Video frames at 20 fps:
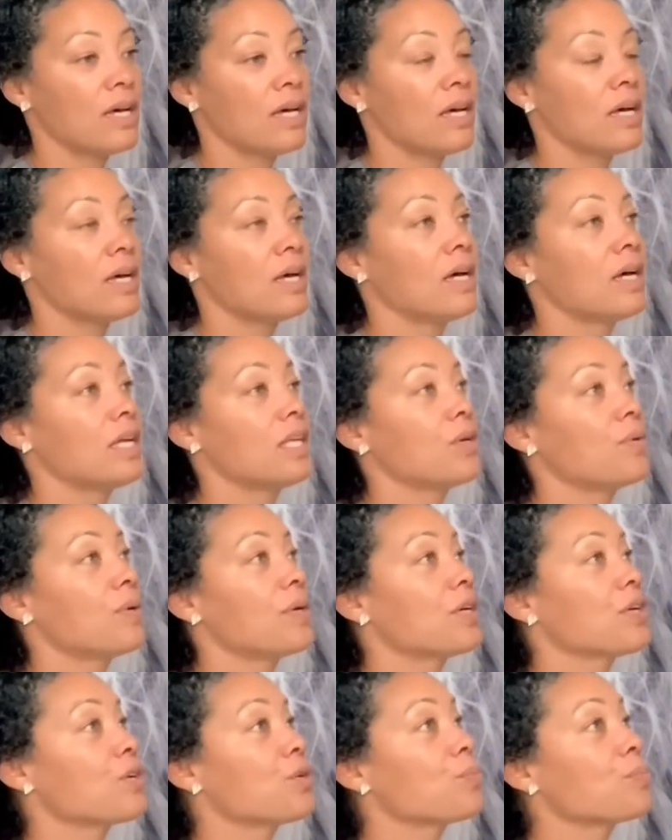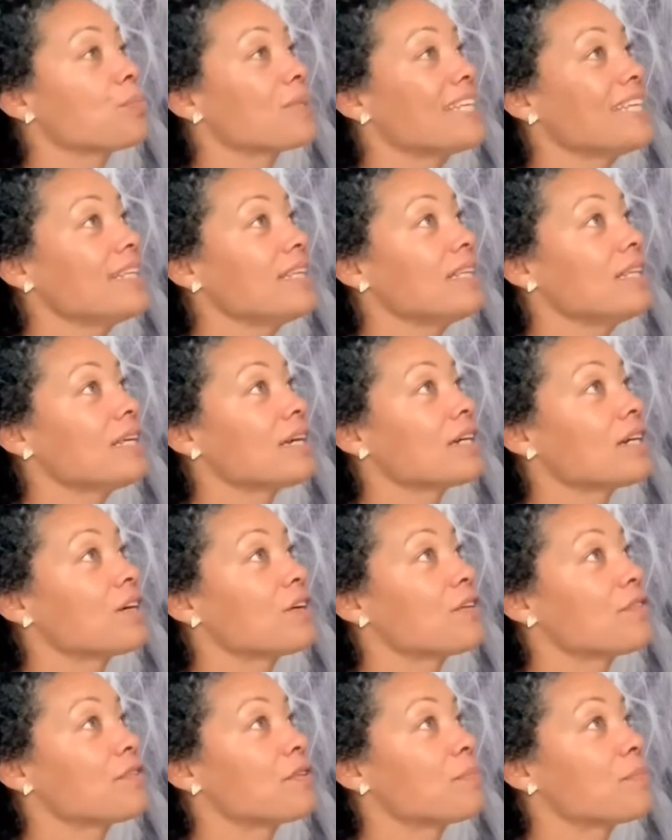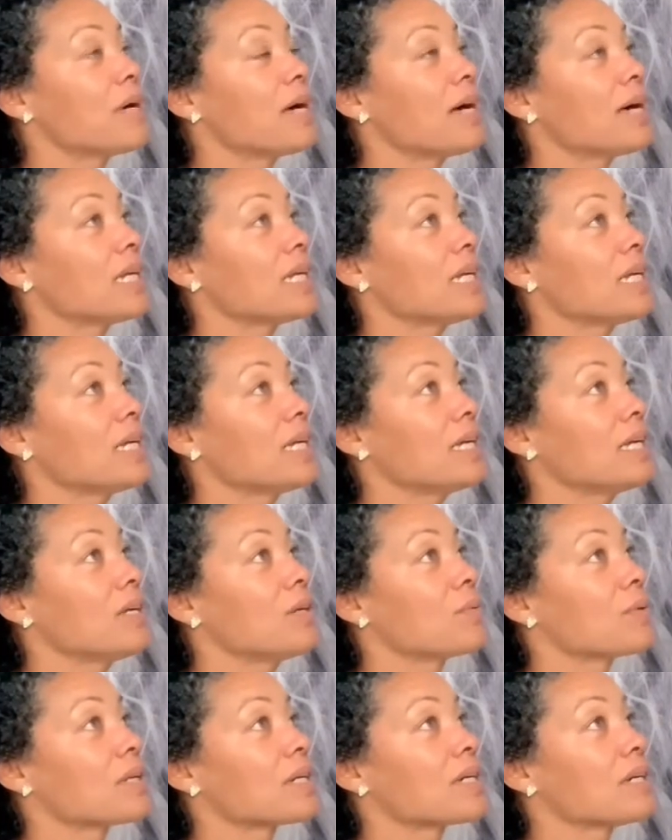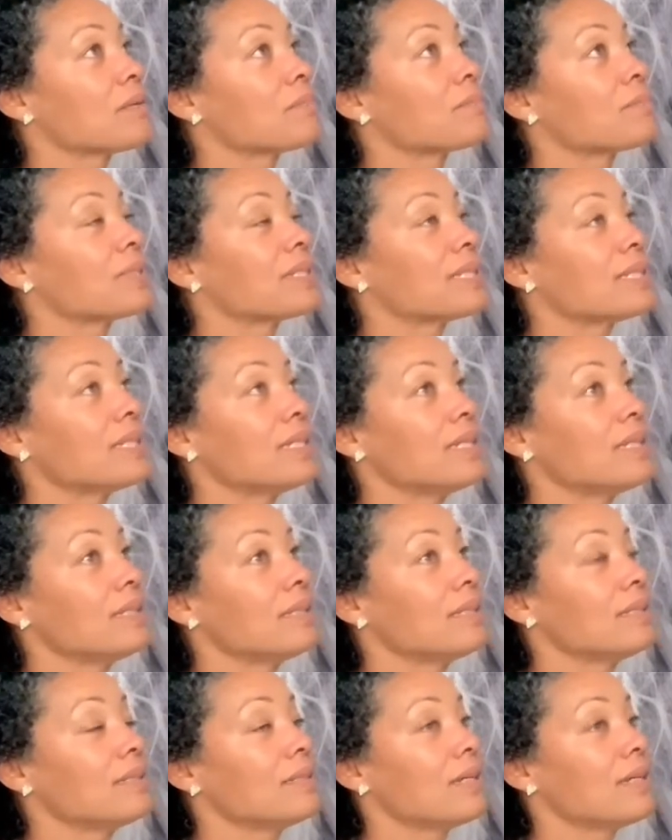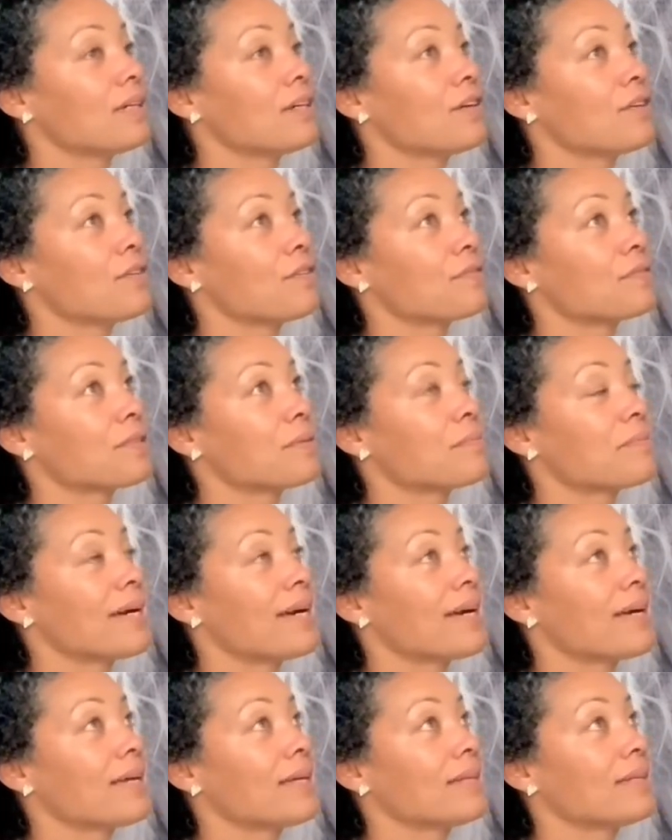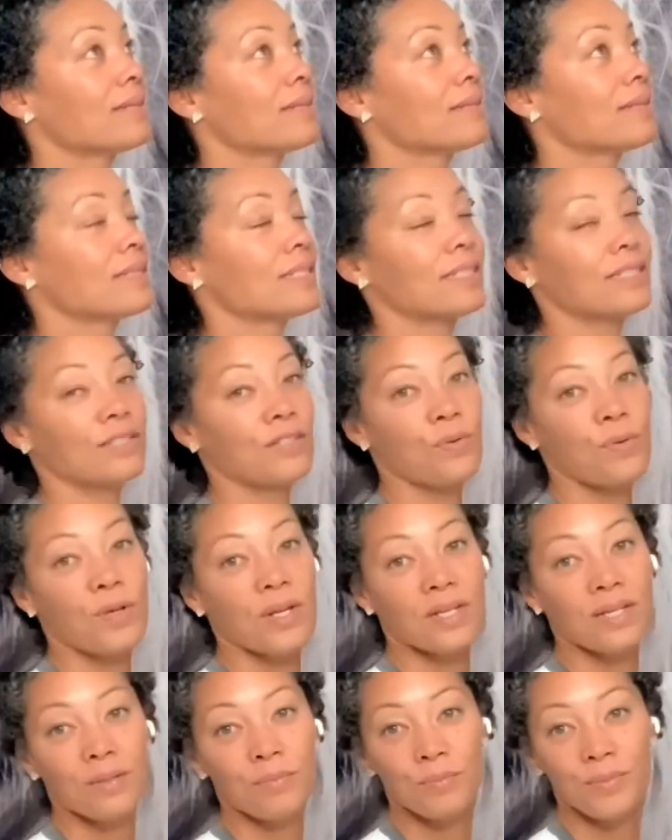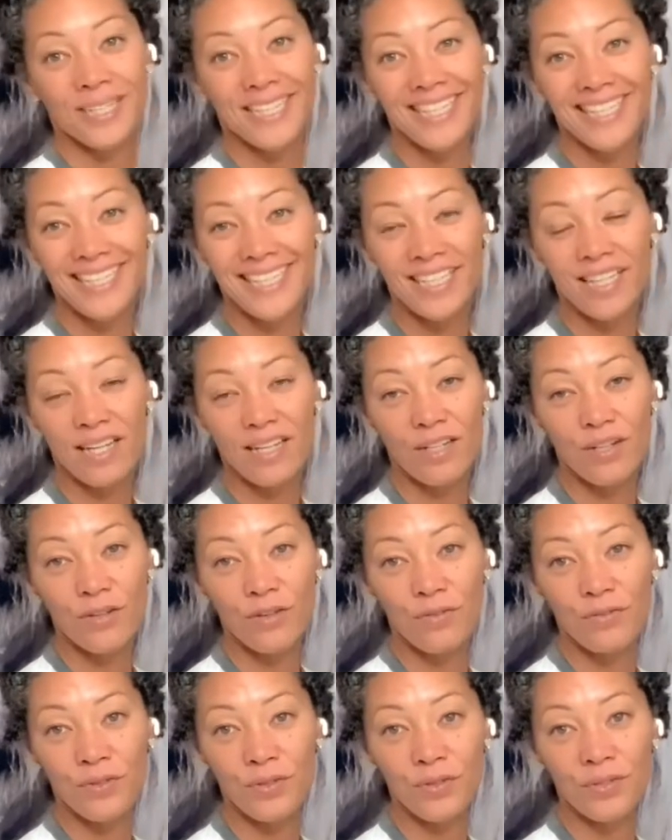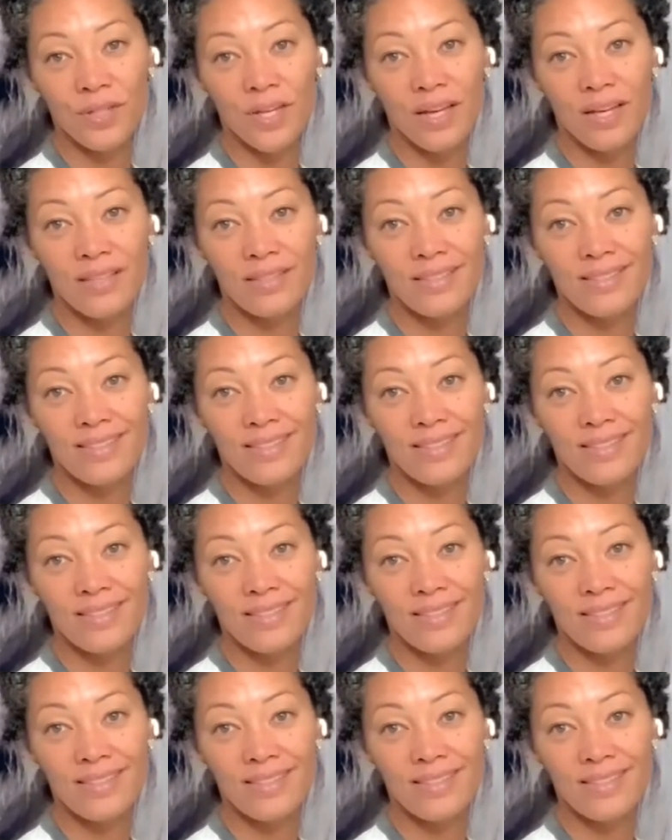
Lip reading: And you want to completely let go of the body. You want to completely let go of the mind. You want to completely let go of your thoughts.